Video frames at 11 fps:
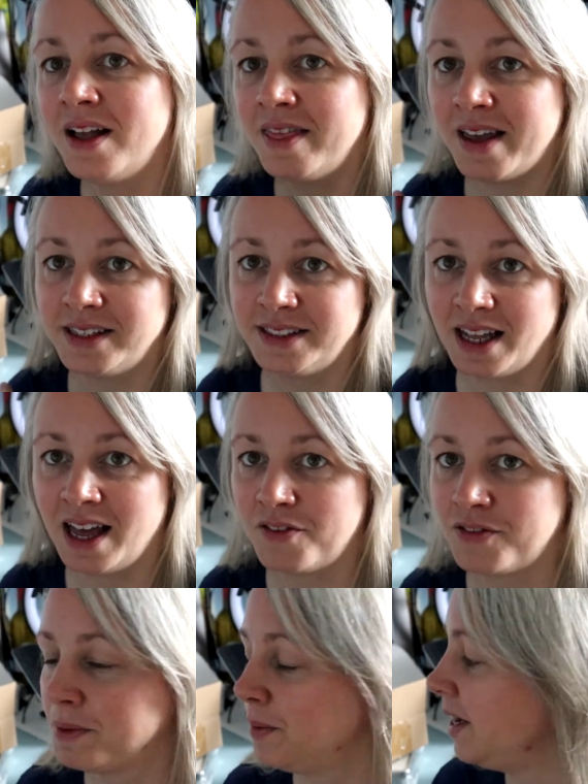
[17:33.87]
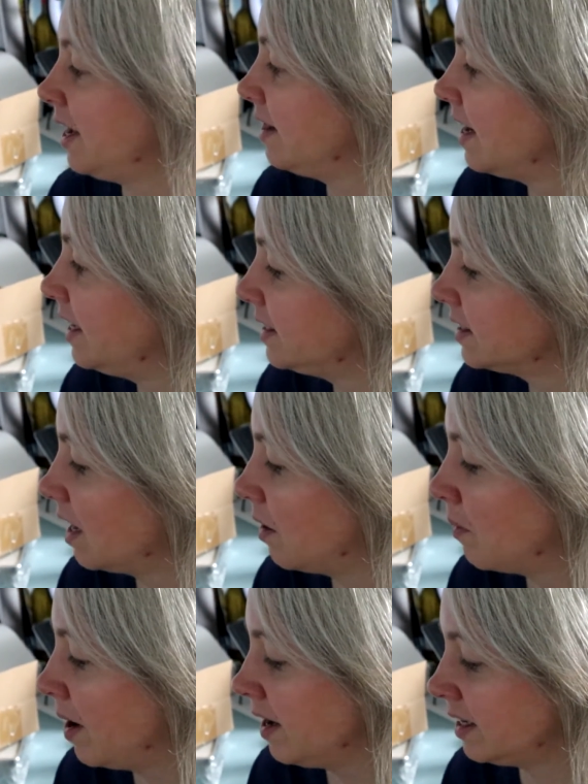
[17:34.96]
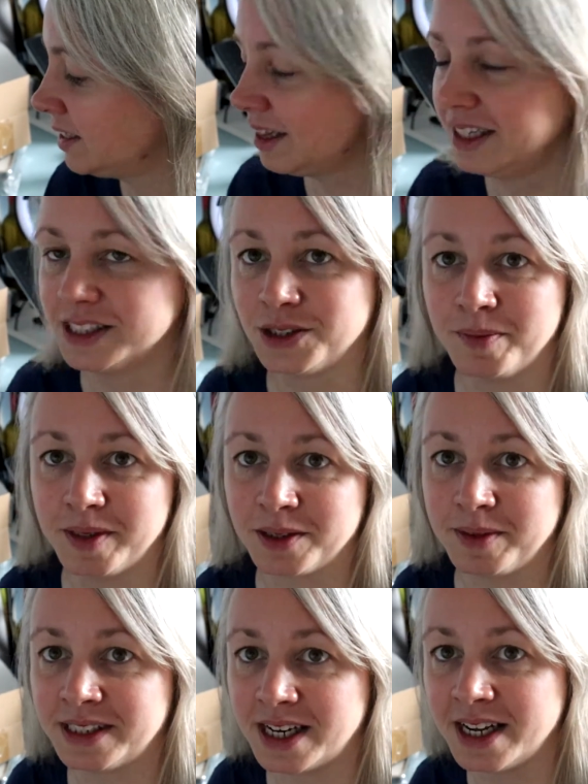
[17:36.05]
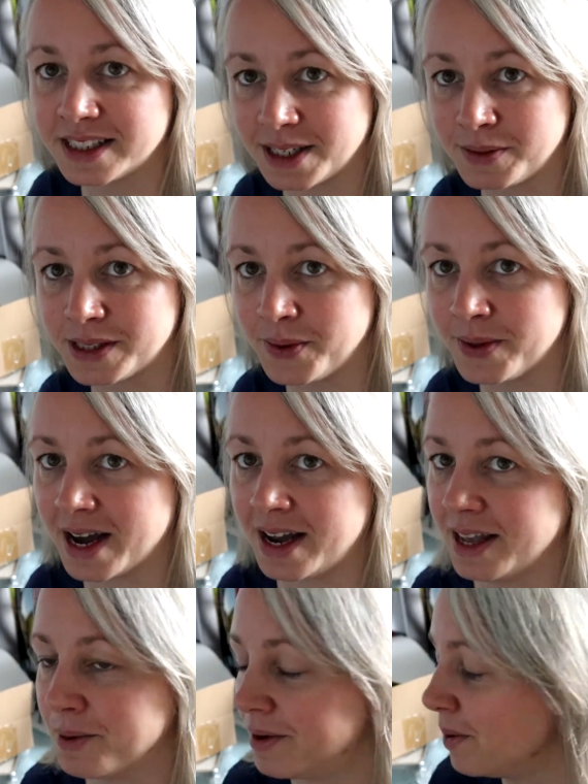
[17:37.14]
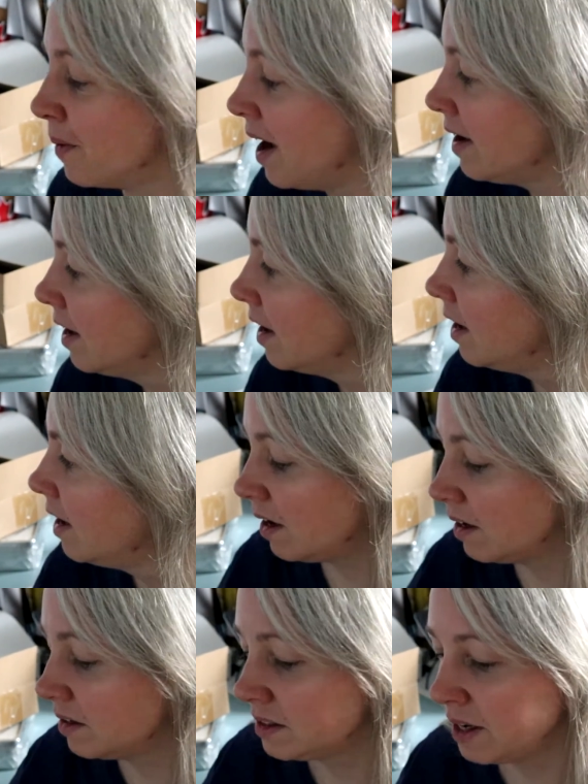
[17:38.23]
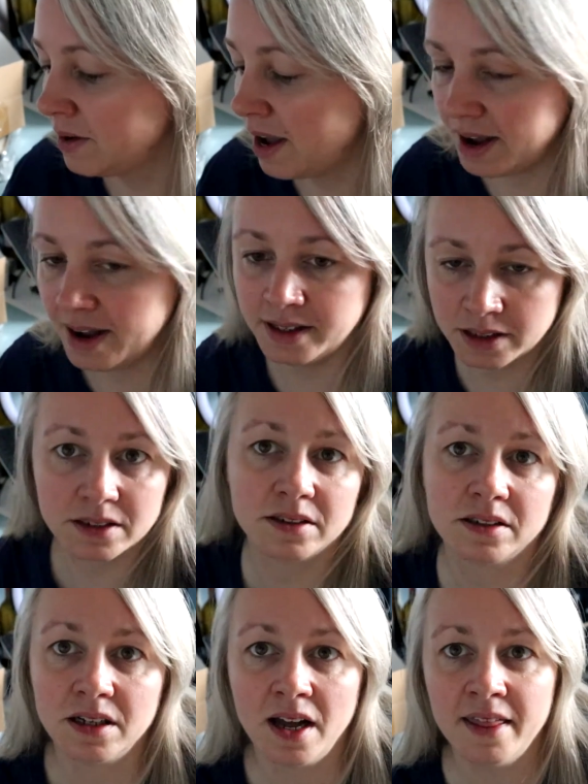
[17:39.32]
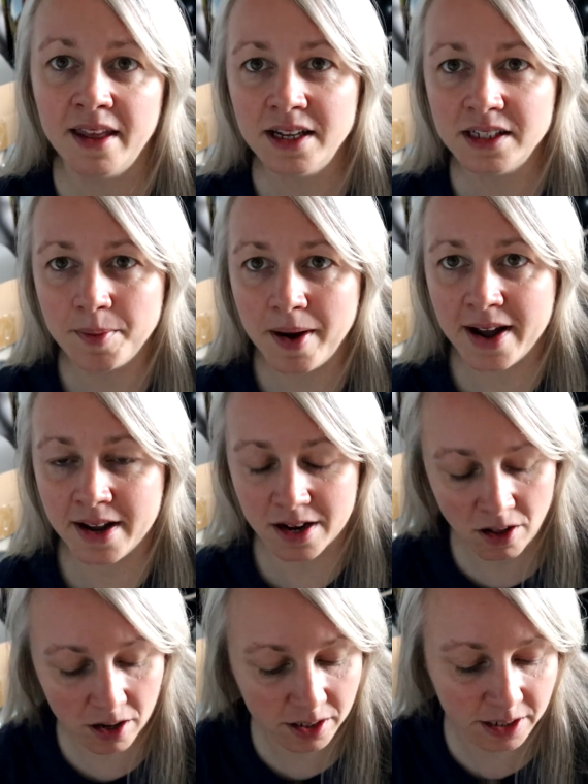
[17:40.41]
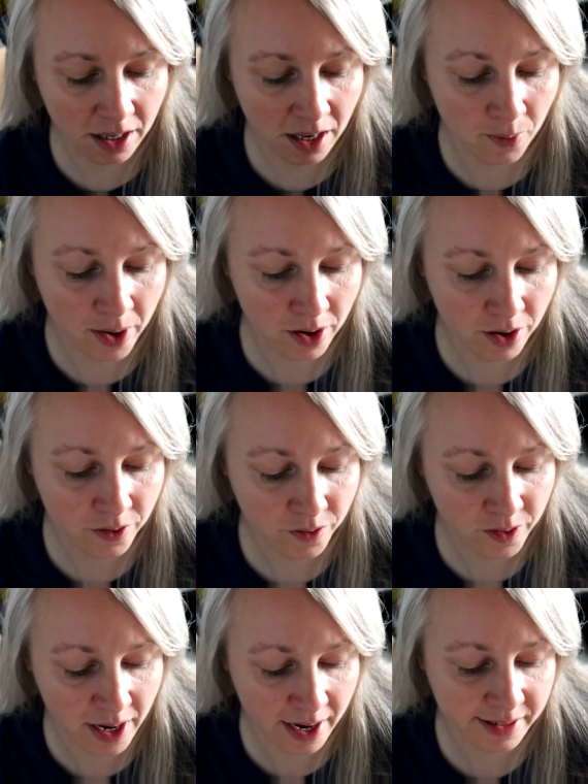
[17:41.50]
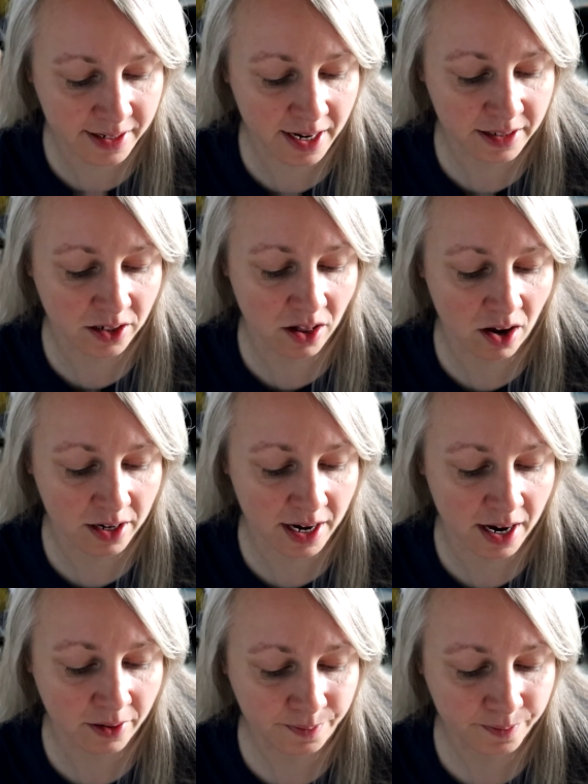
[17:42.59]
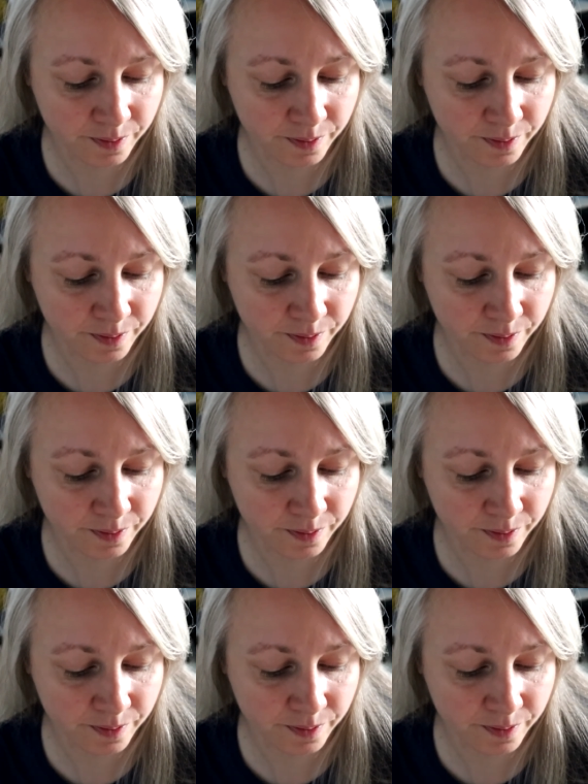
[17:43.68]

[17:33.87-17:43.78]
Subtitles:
that are still out from the weekend. They need to go away. I had to clear some bits up yesterday because I was doing that and they were in the way. So yeah, I think it's about 8 o'clock because the alarm went off. Yeah, it's 8 o'clock now.